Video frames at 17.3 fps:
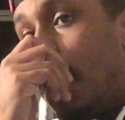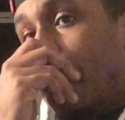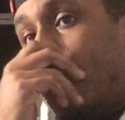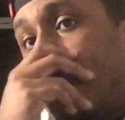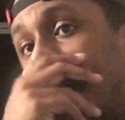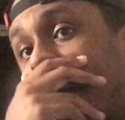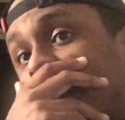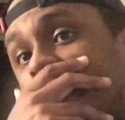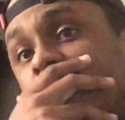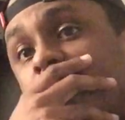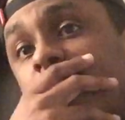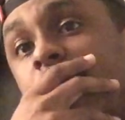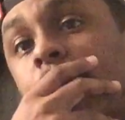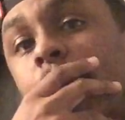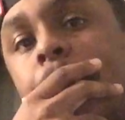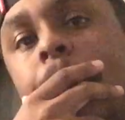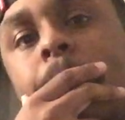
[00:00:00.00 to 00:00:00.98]

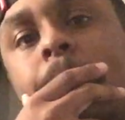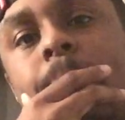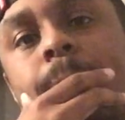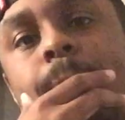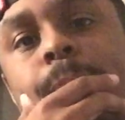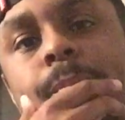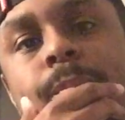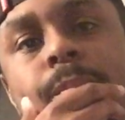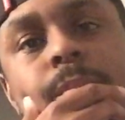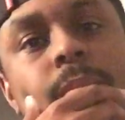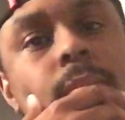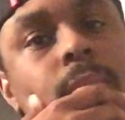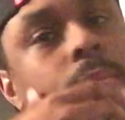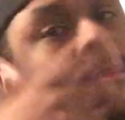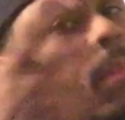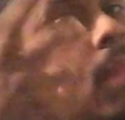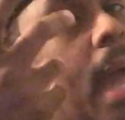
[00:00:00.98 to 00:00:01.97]
Personally,
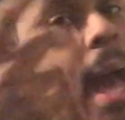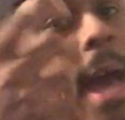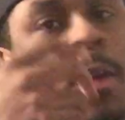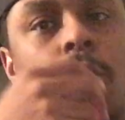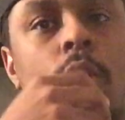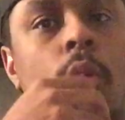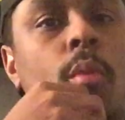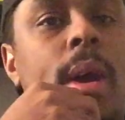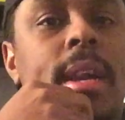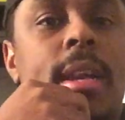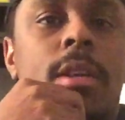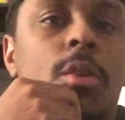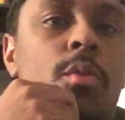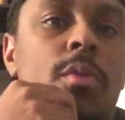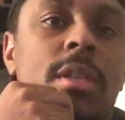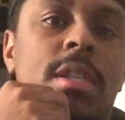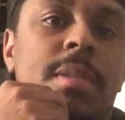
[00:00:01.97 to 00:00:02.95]
I don't know why they're
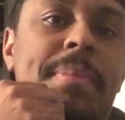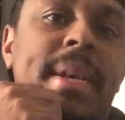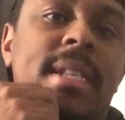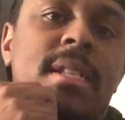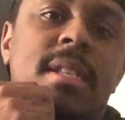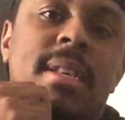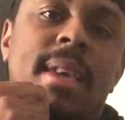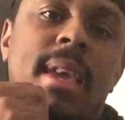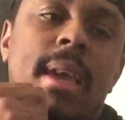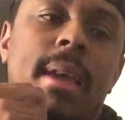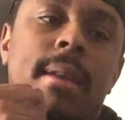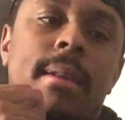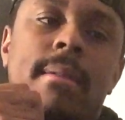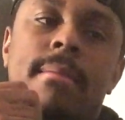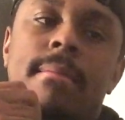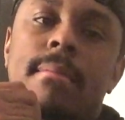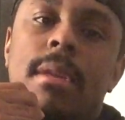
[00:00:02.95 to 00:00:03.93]
doing this match
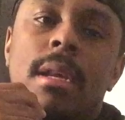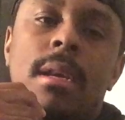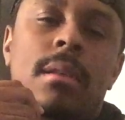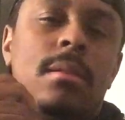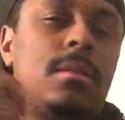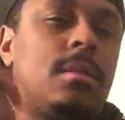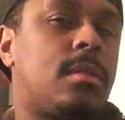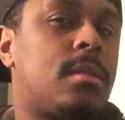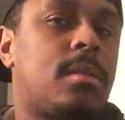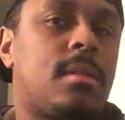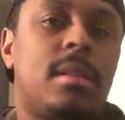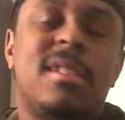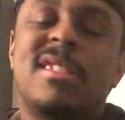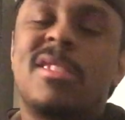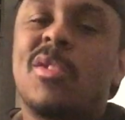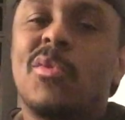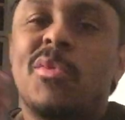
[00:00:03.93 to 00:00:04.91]
again. There's
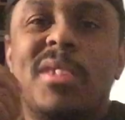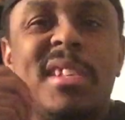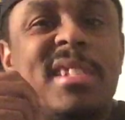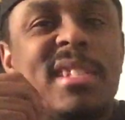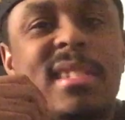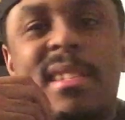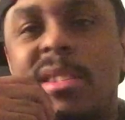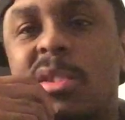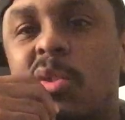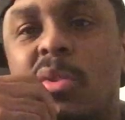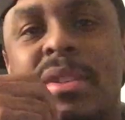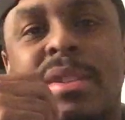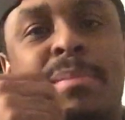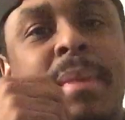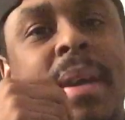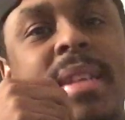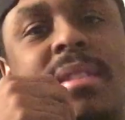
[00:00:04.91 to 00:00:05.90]
no reason to do
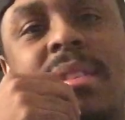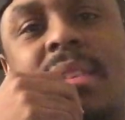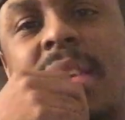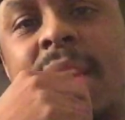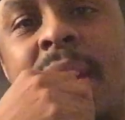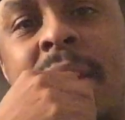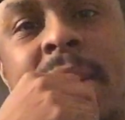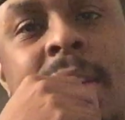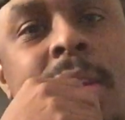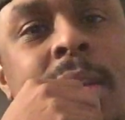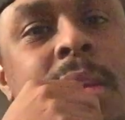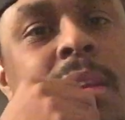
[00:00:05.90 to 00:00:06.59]
this match again.